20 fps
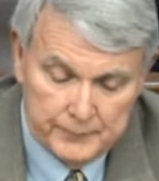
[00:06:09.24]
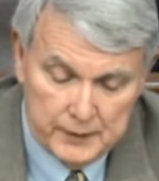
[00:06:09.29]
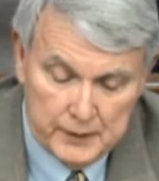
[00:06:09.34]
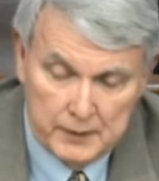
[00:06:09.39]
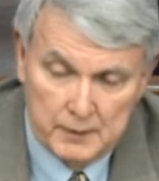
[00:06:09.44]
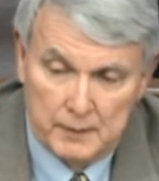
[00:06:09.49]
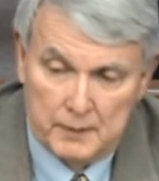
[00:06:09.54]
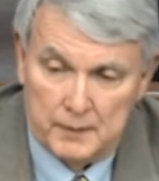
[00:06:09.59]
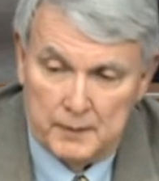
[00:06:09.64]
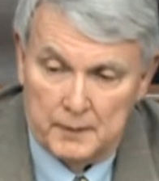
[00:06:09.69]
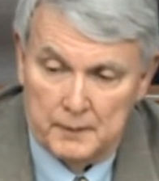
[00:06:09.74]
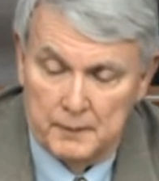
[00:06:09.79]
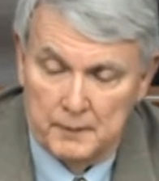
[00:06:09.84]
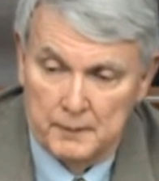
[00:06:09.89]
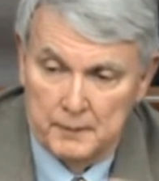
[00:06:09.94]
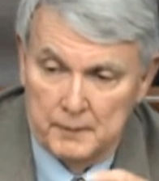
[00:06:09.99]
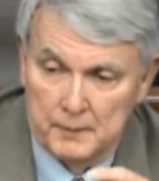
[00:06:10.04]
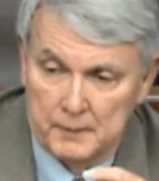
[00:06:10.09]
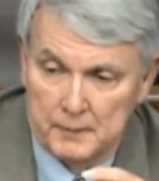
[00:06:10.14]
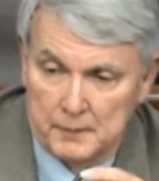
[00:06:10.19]
that are
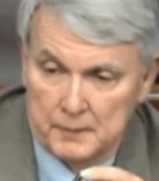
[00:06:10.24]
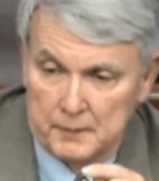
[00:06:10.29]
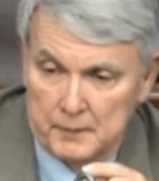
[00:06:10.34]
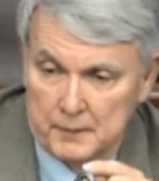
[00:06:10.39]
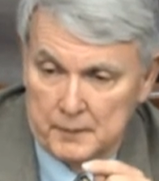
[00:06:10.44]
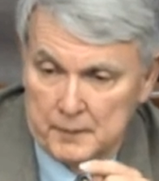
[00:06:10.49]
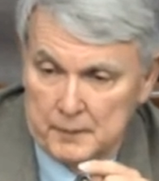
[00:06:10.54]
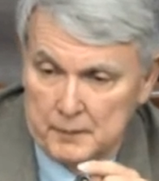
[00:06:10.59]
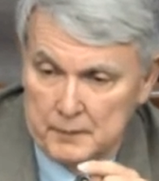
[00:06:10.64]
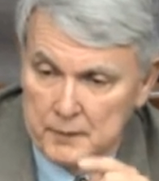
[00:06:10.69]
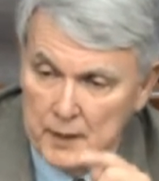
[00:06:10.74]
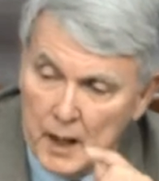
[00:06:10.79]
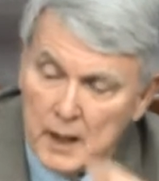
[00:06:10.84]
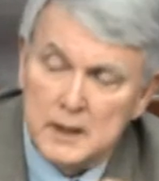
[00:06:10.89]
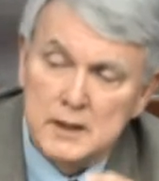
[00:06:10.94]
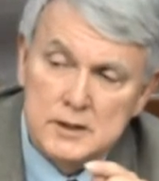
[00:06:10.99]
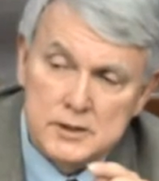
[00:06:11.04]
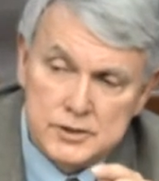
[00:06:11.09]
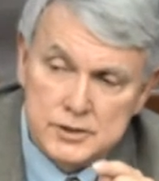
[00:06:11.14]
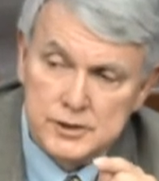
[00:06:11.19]
not
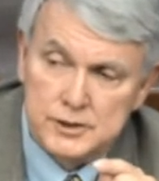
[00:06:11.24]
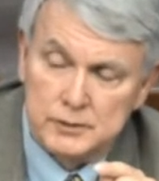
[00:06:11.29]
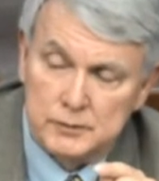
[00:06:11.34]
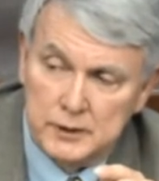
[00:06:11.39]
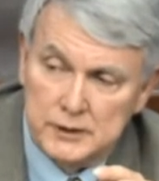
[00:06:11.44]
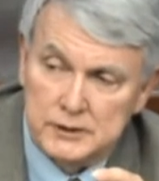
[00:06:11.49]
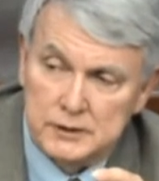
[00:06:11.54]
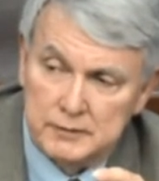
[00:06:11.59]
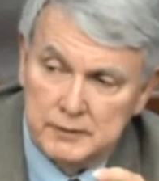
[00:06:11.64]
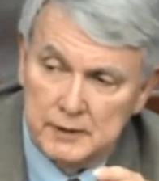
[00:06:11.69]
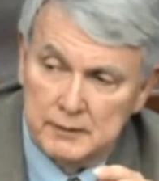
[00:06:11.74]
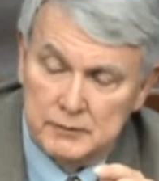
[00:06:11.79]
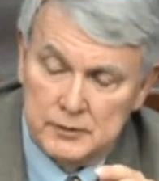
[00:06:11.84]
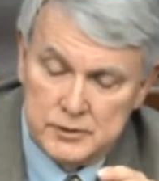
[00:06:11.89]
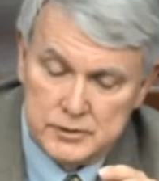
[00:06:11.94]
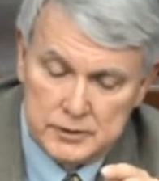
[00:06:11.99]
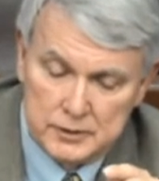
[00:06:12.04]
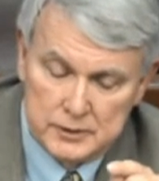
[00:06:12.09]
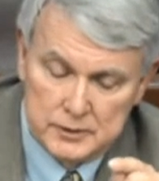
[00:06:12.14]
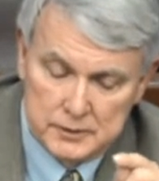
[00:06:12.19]
in the situation of having
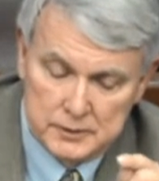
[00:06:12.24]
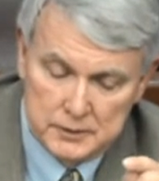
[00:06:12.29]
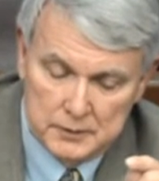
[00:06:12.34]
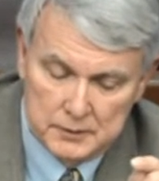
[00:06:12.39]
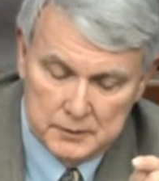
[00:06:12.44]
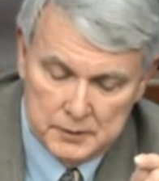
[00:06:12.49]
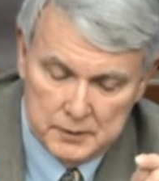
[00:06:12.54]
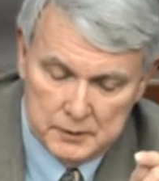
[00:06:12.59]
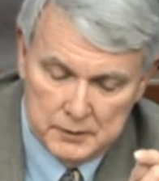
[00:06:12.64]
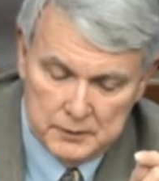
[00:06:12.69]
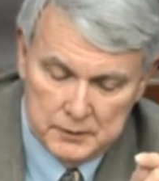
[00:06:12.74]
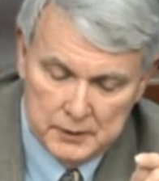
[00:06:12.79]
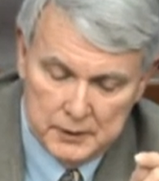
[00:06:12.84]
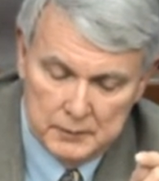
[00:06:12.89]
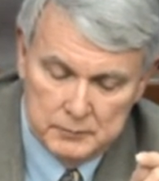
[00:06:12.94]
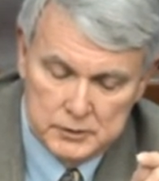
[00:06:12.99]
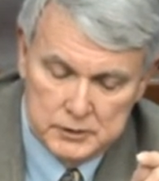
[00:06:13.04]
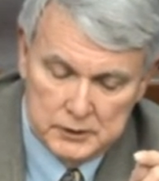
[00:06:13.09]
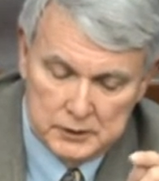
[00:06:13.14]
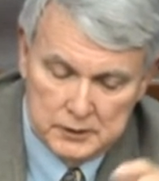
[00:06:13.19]
the surgery or the
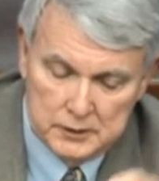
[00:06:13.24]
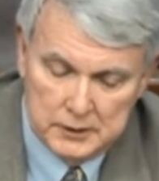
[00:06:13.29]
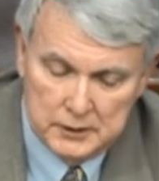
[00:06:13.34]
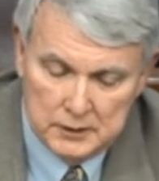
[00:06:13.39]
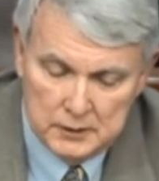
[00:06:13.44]
imaging to